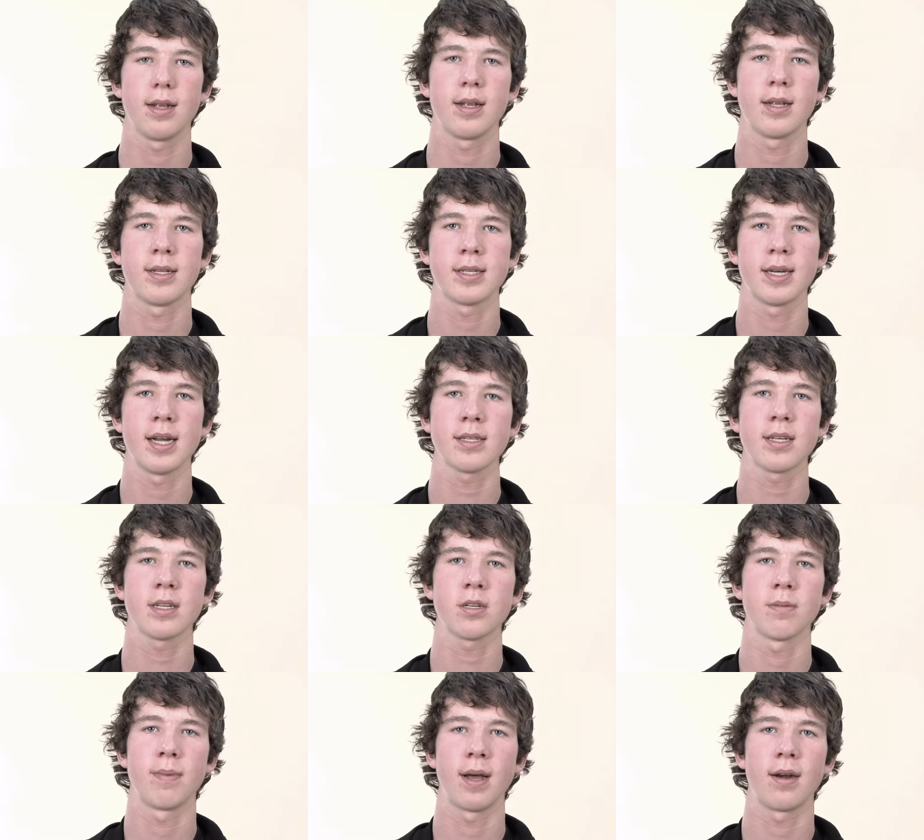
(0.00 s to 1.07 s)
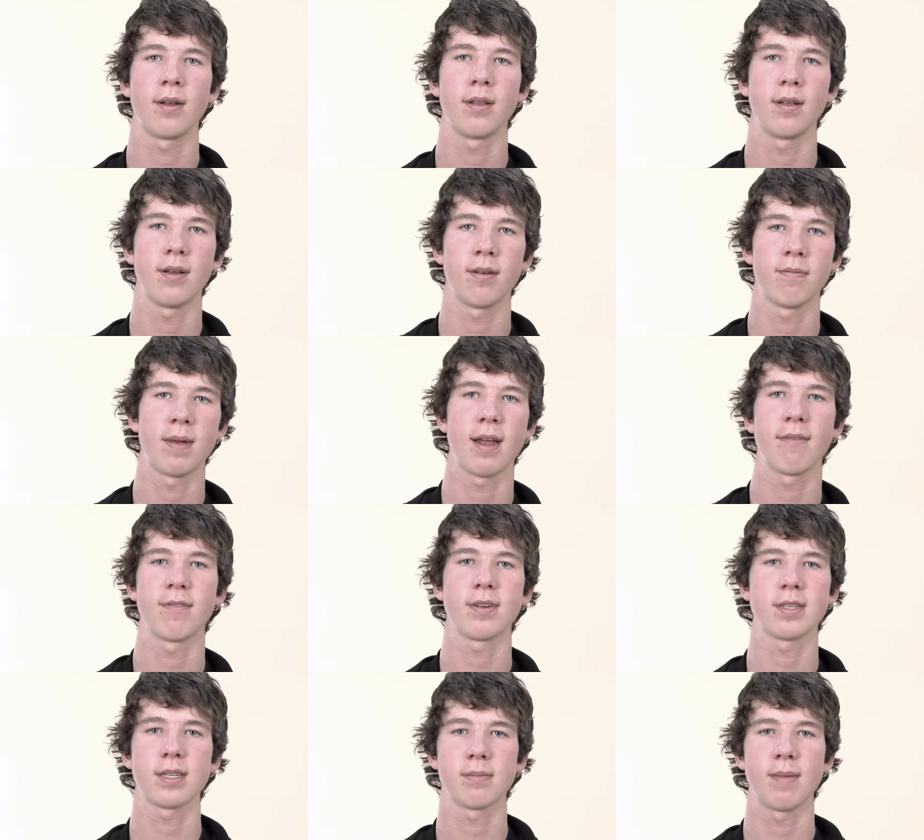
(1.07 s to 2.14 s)
It's not such a battle of man
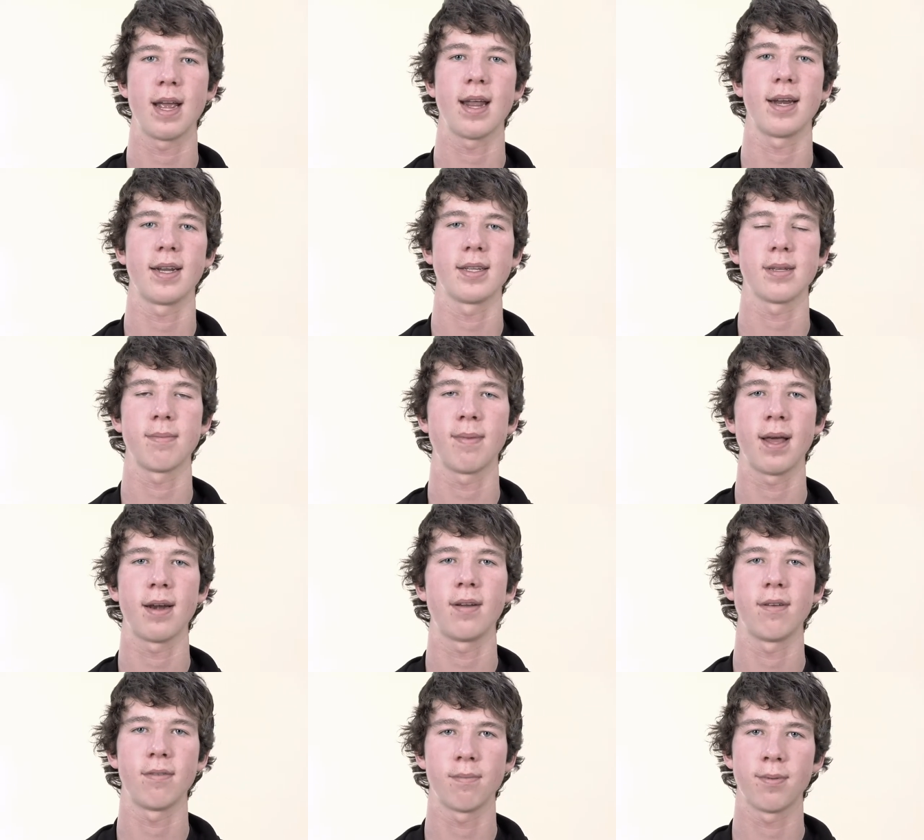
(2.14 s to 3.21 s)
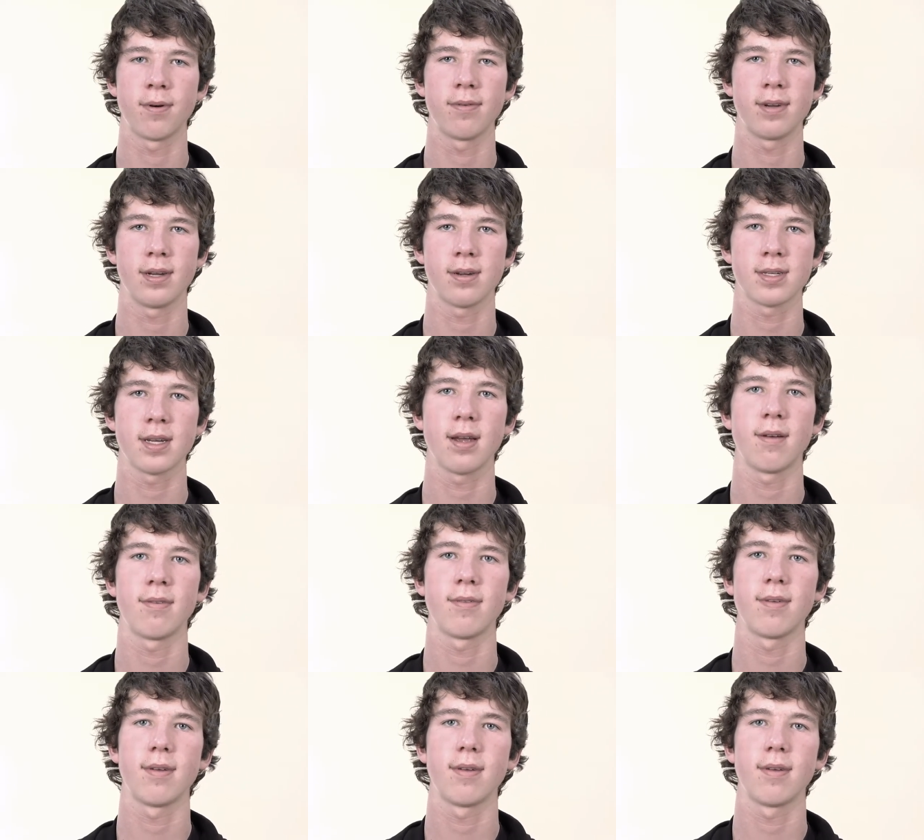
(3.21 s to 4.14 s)
versus man, it's a battle of improving yourself.